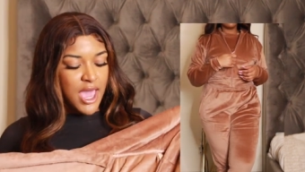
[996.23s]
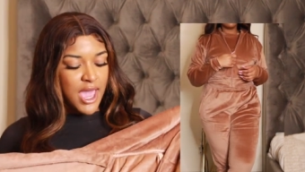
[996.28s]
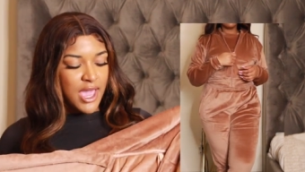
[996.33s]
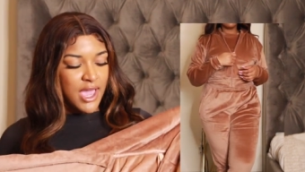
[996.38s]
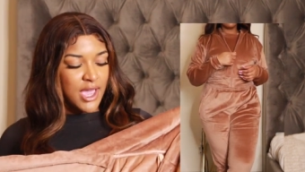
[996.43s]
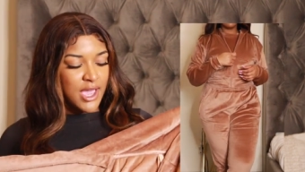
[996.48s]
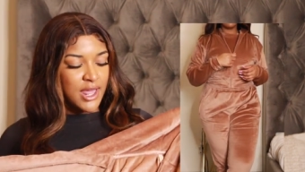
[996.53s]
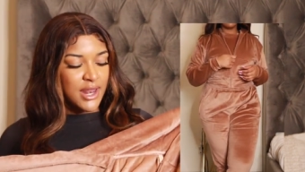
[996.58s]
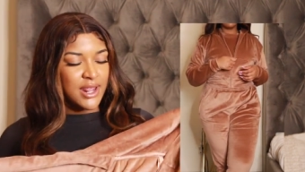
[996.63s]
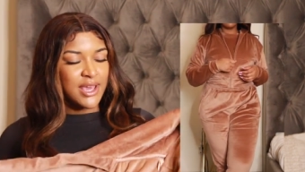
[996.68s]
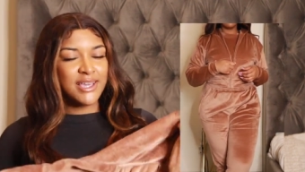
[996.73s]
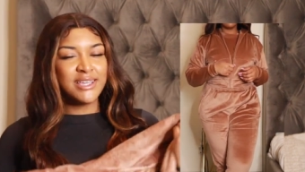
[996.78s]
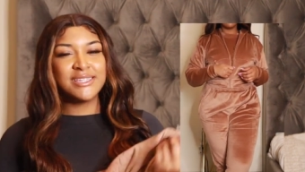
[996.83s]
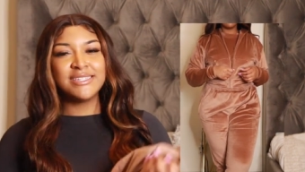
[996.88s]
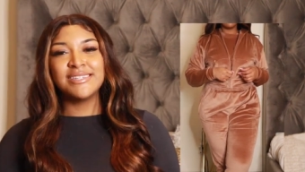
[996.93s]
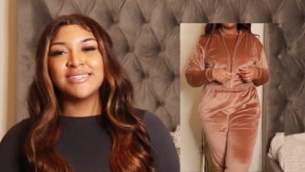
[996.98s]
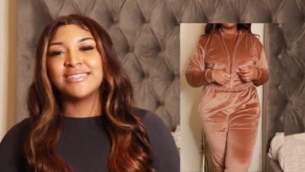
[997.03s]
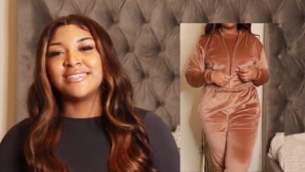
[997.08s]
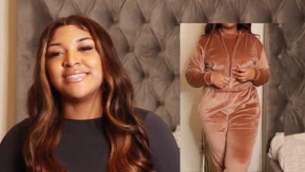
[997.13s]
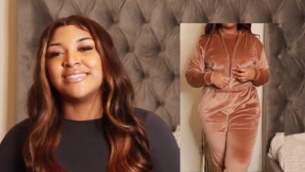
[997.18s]
and
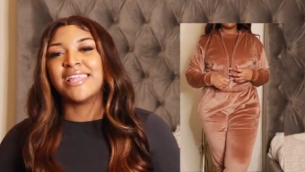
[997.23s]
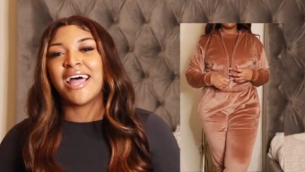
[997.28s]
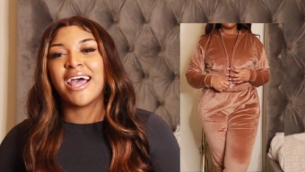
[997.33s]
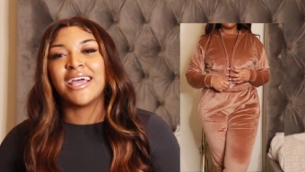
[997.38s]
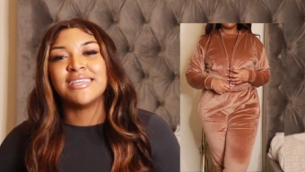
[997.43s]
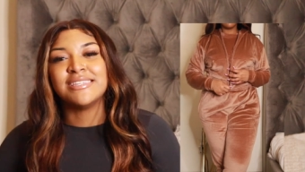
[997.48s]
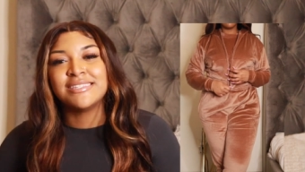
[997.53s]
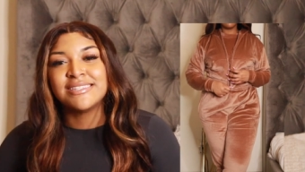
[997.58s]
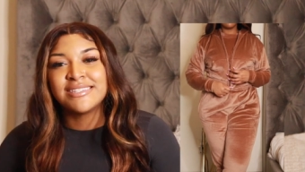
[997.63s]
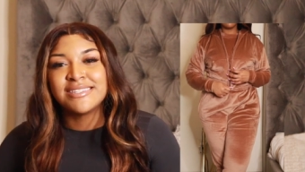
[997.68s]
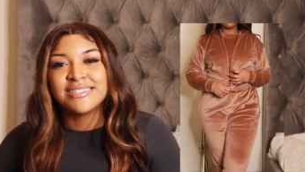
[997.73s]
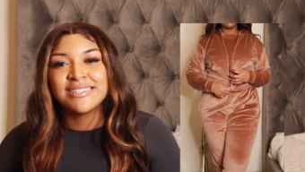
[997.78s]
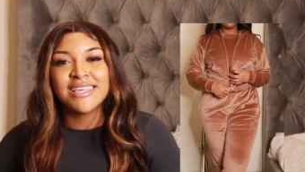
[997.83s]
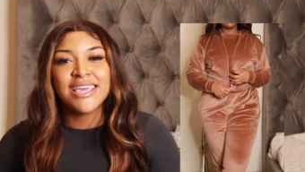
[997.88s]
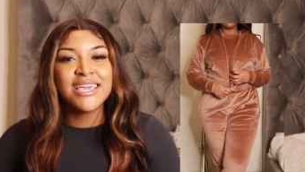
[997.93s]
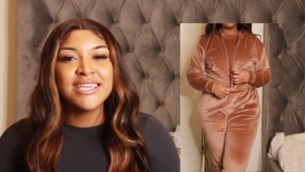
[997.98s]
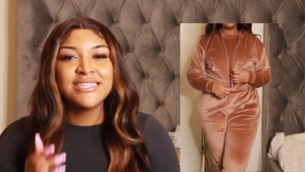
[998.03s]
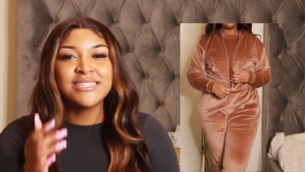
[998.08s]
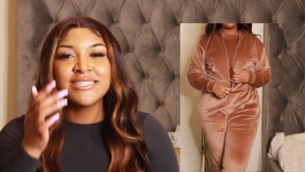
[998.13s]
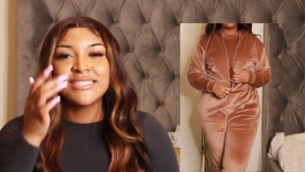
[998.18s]
it's just nice
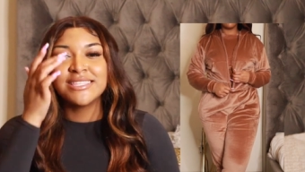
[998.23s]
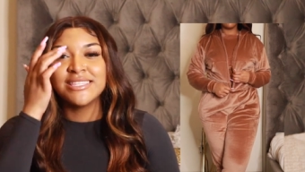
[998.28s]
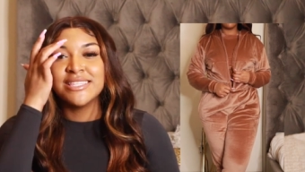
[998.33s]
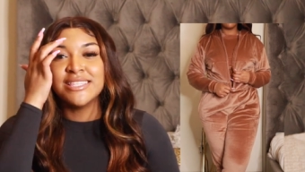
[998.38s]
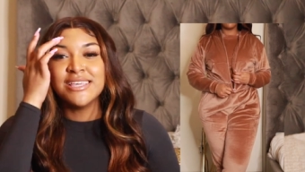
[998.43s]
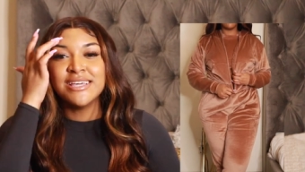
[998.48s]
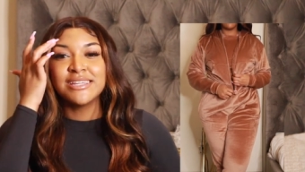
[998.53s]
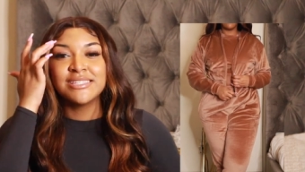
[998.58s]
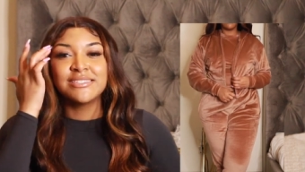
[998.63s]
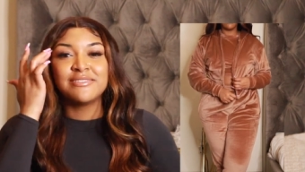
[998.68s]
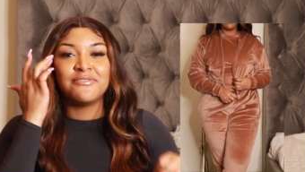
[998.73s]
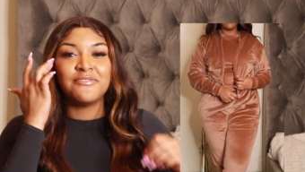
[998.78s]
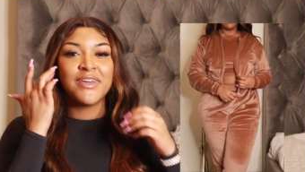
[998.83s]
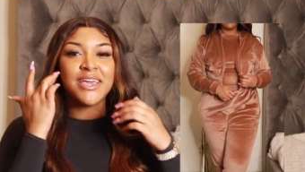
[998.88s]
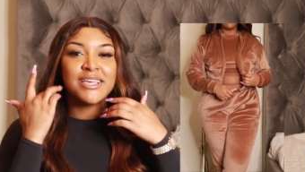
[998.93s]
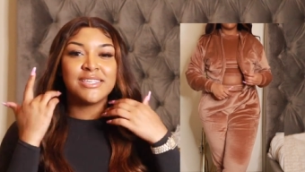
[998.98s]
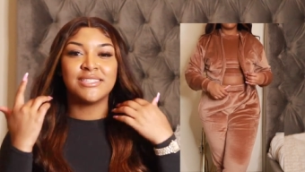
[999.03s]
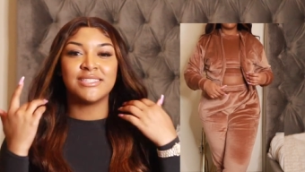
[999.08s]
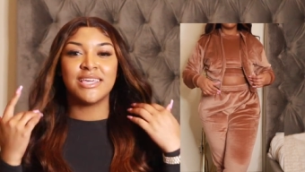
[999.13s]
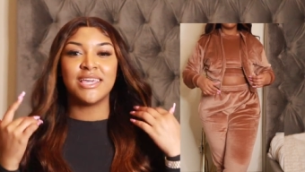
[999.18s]
it just looks
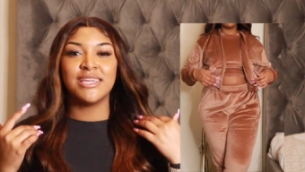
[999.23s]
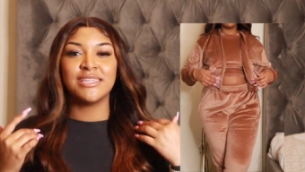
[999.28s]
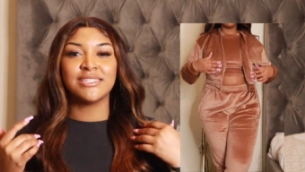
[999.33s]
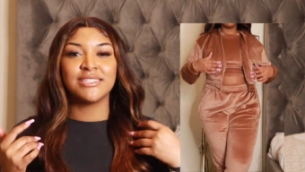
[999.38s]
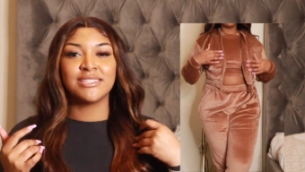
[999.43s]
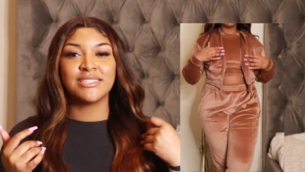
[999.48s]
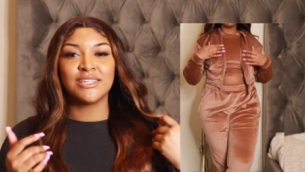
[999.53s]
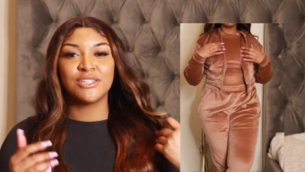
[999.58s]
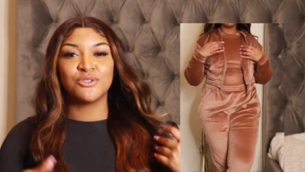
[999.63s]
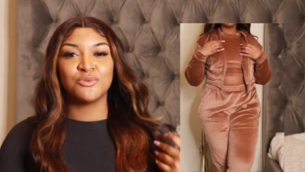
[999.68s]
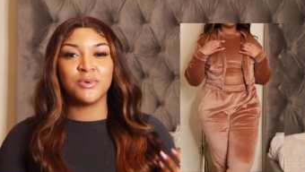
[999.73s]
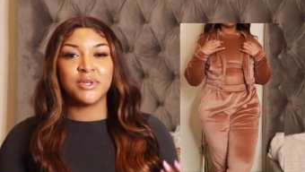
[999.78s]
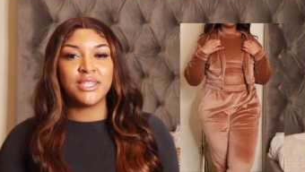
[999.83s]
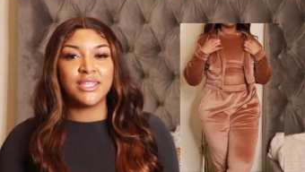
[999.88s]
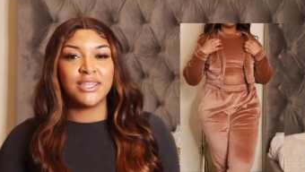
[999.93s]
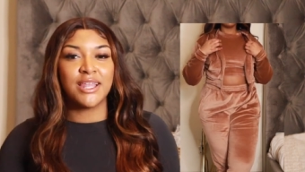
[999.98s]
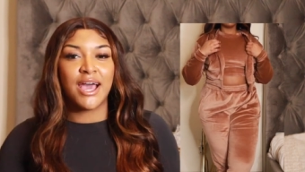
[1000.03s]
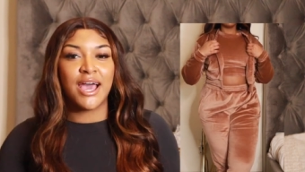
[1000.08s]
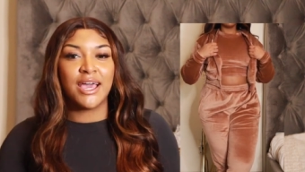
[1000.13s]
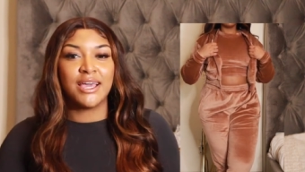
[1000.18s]
fancy it just looks
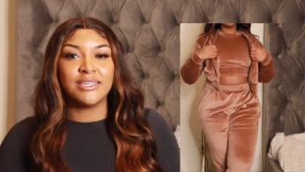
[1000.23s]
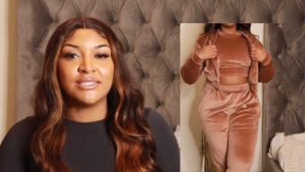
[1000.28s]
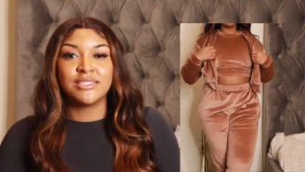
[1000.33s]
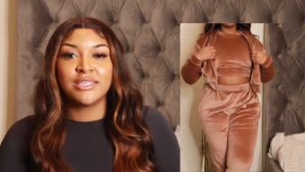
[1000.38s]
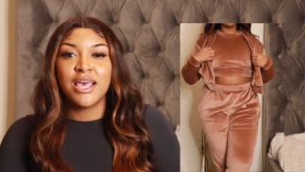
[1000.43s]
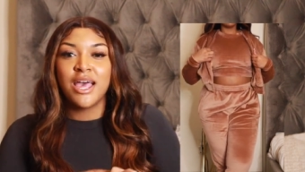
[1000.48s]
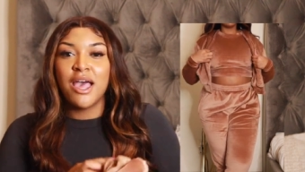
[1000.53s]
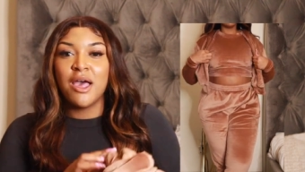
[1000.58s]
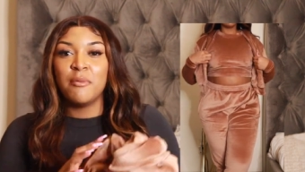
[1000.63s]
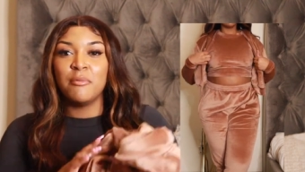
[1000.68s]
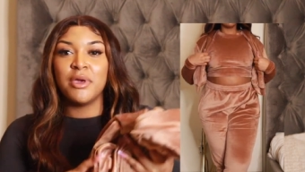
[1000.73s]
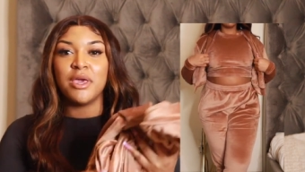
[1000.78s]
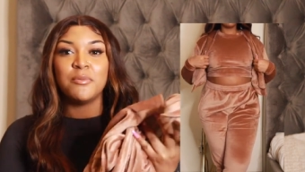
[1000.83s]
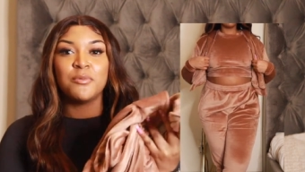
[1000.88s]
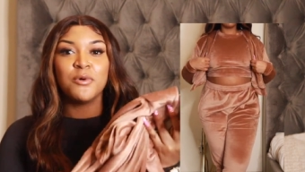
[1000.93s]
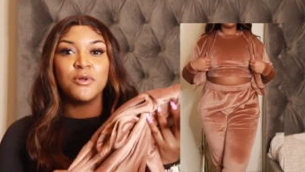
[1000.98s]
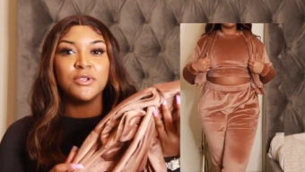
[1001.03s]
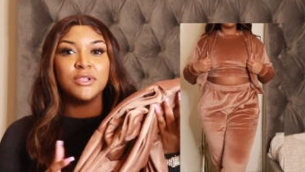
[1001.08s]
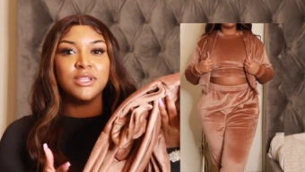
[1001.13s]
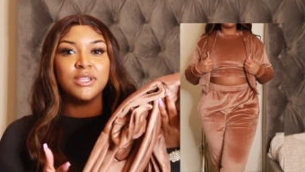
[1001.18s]
really nice people